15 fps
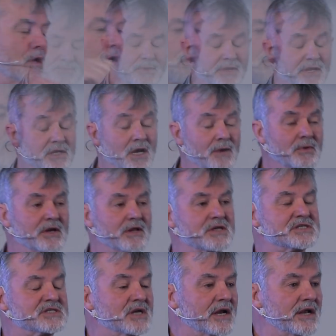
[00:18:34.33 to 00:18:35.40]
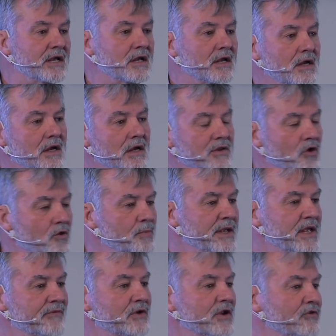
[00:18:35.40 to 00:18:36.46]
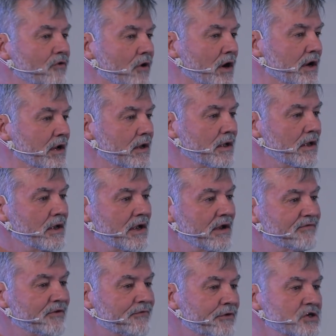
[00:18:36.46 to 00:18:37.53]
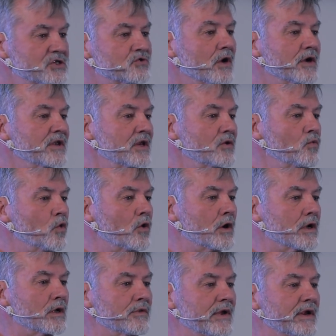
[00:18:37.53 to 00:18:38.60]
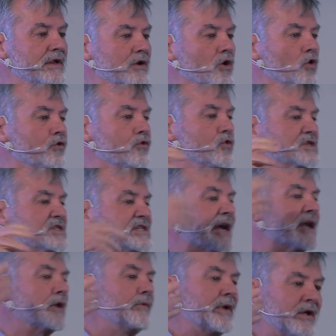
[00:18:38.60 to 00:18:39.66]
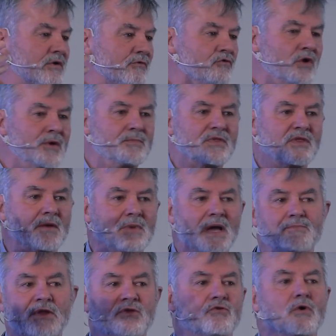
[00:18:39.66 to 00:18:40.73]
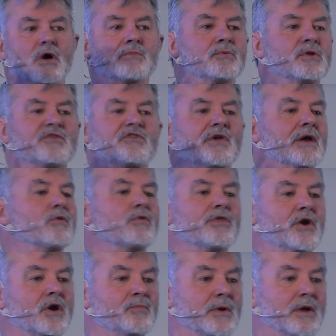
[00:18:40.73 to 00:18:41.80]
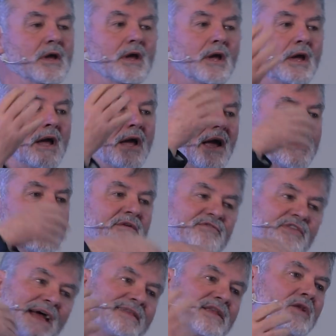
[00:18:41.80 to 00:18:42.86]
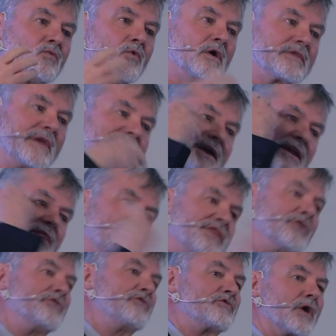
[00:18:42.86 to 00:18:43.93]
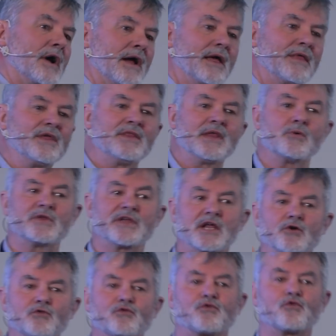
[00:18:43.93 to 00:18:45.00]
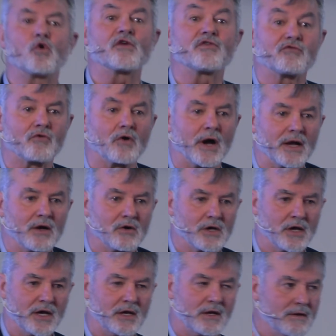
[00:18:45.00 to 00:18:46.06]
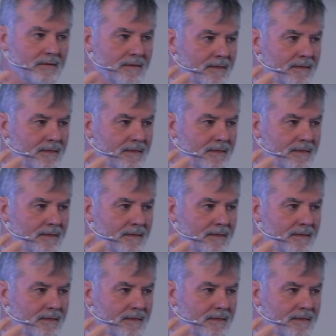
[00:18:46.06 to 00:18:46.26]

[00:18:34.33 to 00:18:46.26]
They come into the study, they would be given a drug. If the first drug didn't work, they'd go through a second round of treatment that might be drug plus psychotherapy. And if that didn't work, they'd get a third try, and then they would get a fourth try, okay?